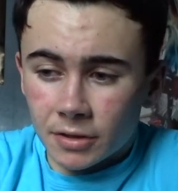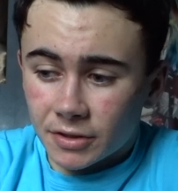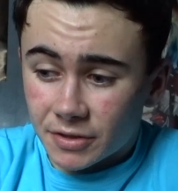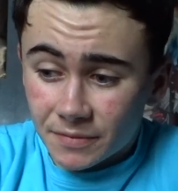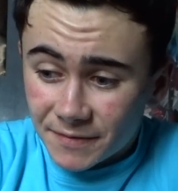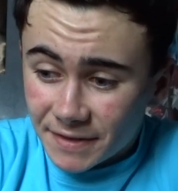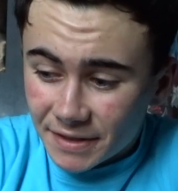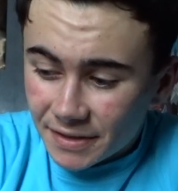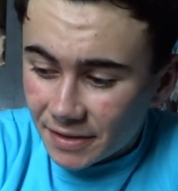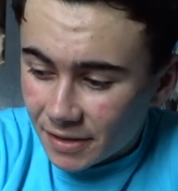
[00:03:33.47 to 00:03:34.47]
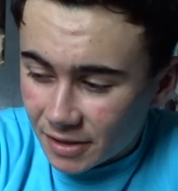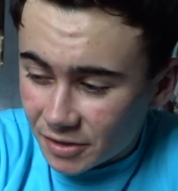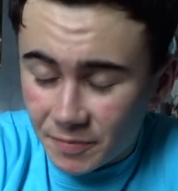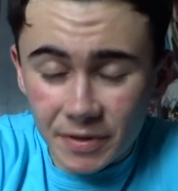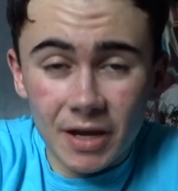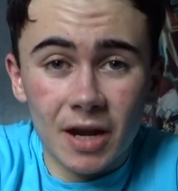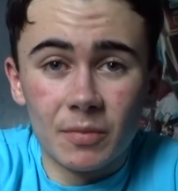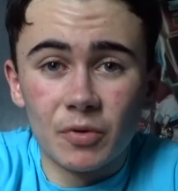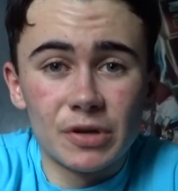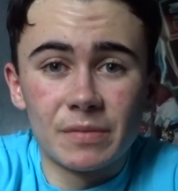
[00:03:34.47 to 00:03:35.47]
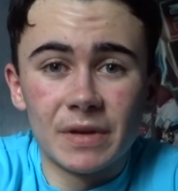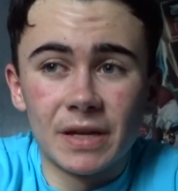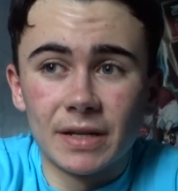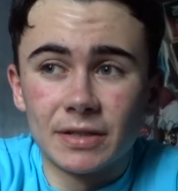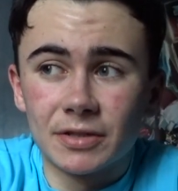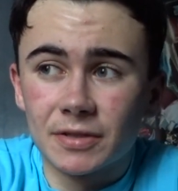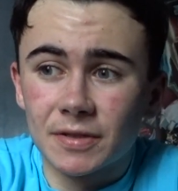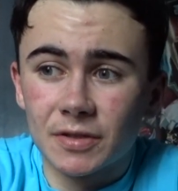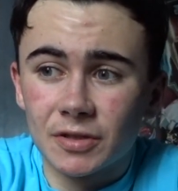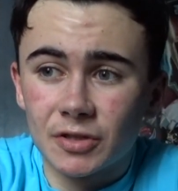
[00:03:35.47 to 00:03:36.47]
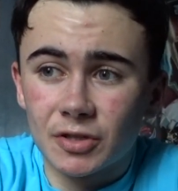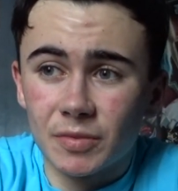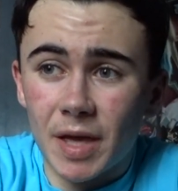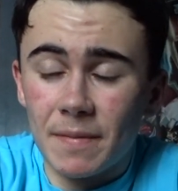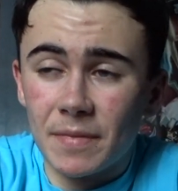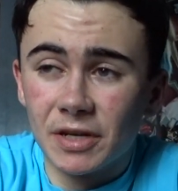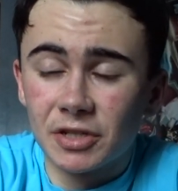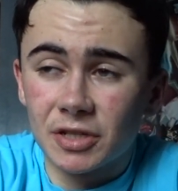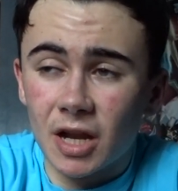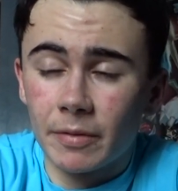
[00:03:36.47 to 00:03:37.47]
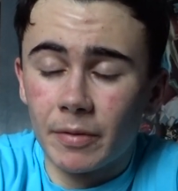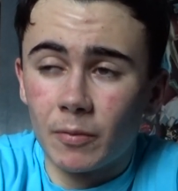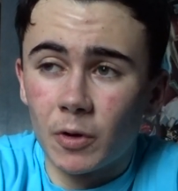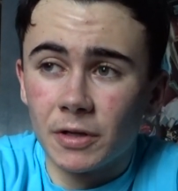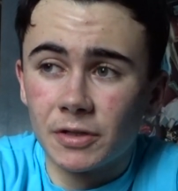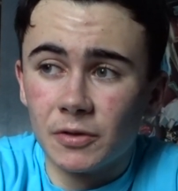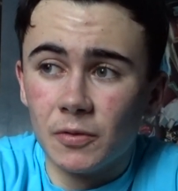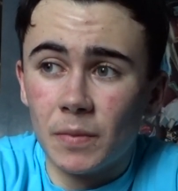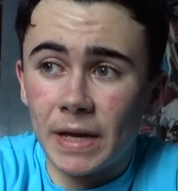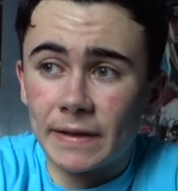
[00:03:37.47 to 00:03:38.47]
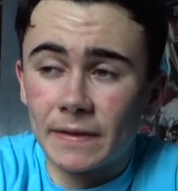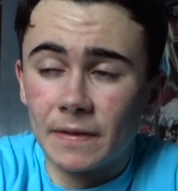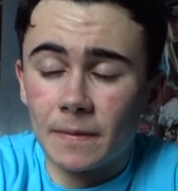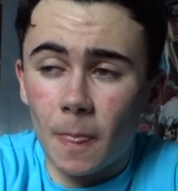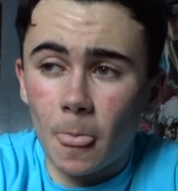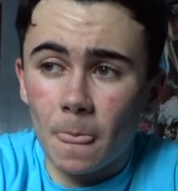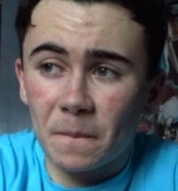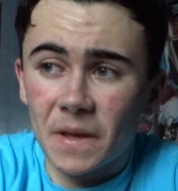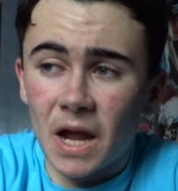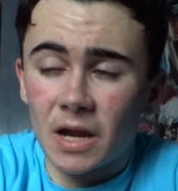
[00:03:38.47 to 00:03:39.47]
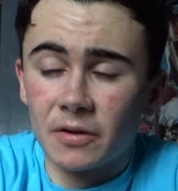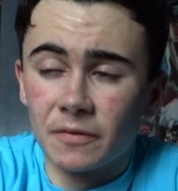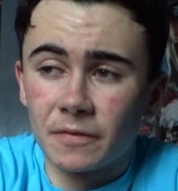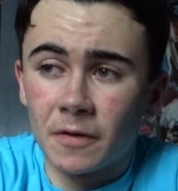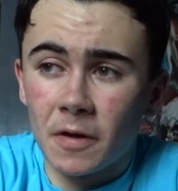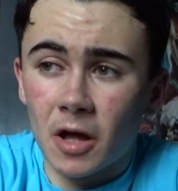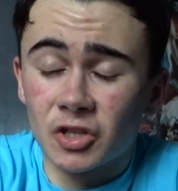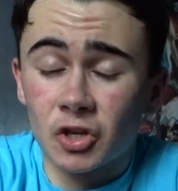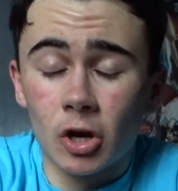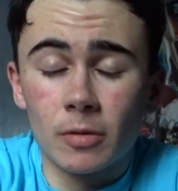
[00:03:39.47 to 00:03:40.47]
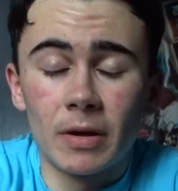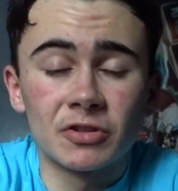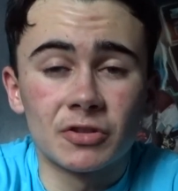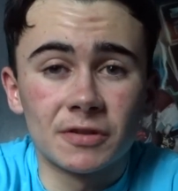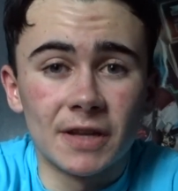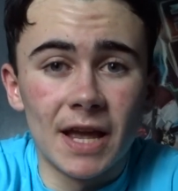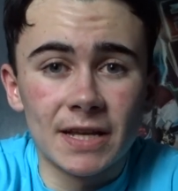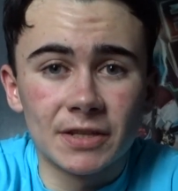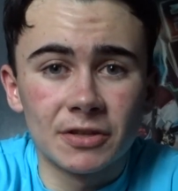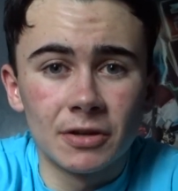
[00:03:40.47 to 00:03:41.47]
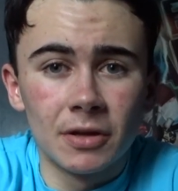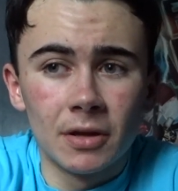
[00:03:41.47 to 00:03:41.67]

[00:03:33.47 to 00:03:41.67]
something has just been kind of bugging me, and just something in me is just kind of been wanting to make kind of a talk about success